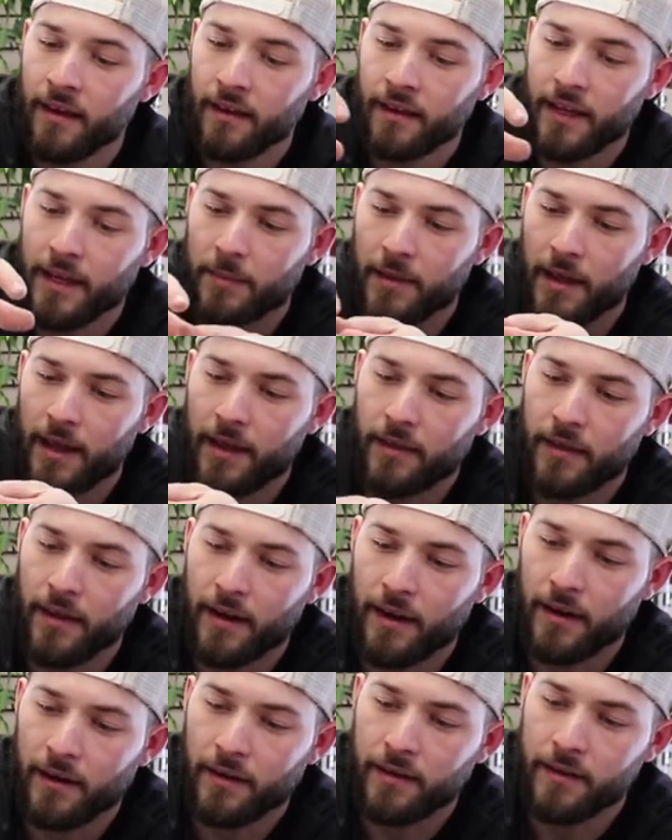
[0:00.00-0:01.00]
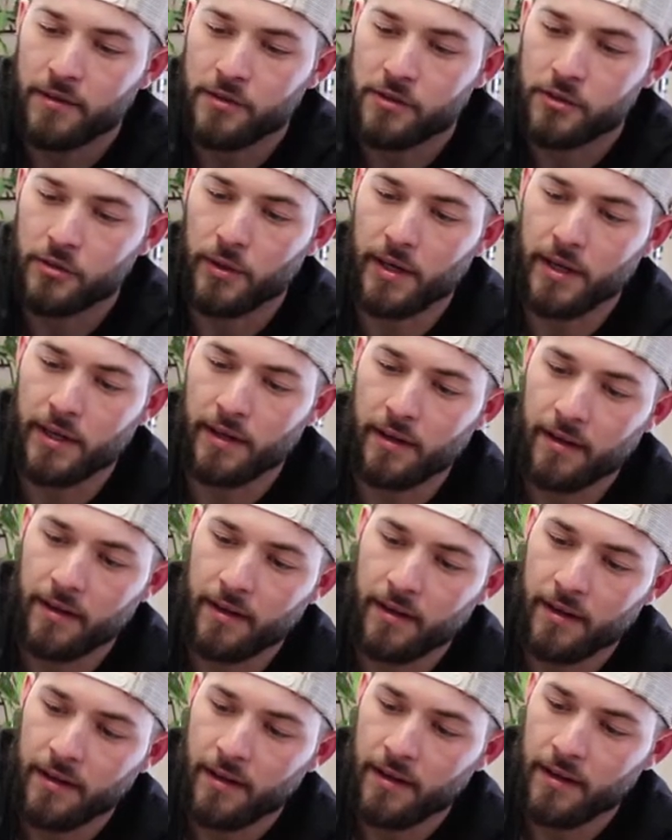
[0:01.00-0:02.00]
Keep that in there. String,
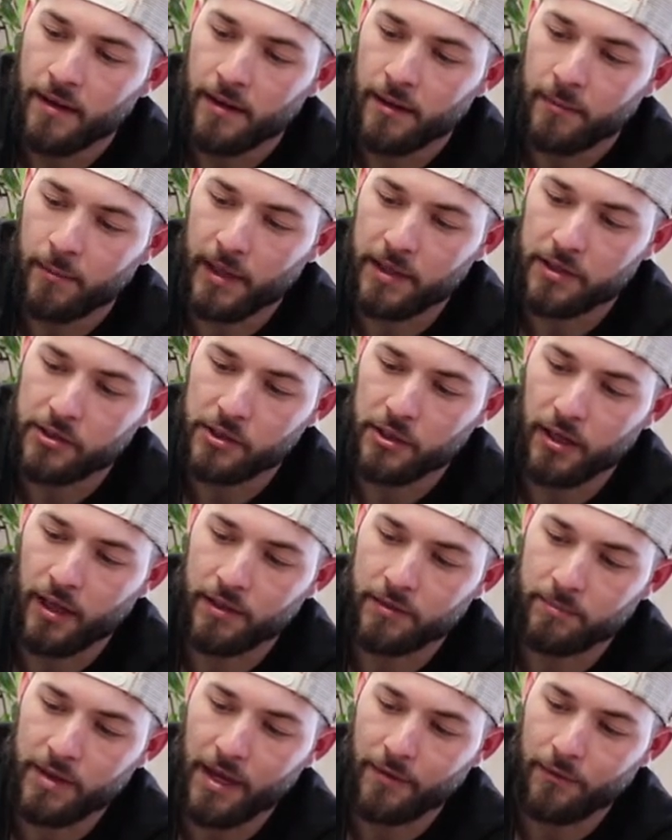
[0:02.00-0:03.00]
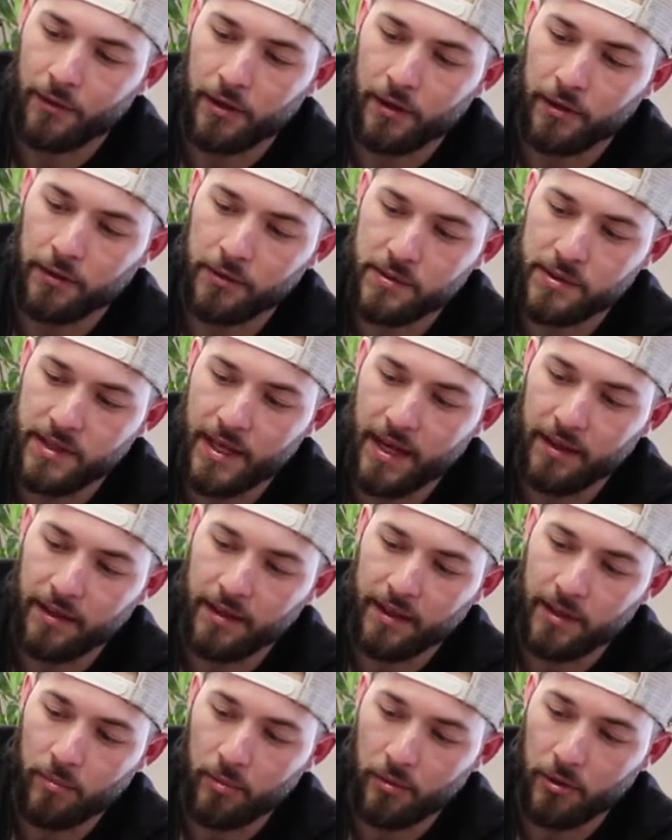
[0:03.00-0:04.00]
make sure I'm never gonna lose that
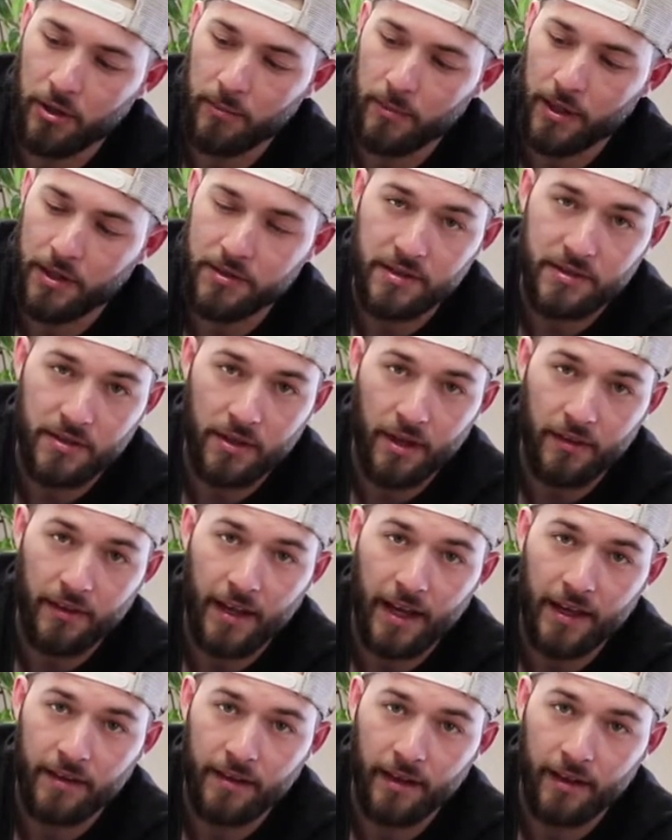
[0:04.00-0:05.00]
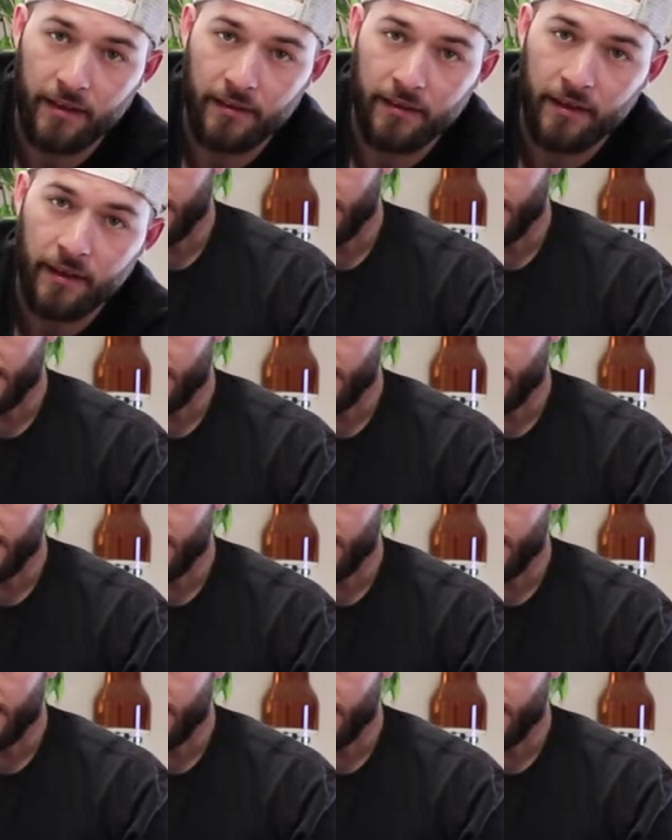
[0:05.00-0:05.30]
lid pretty much is all that does.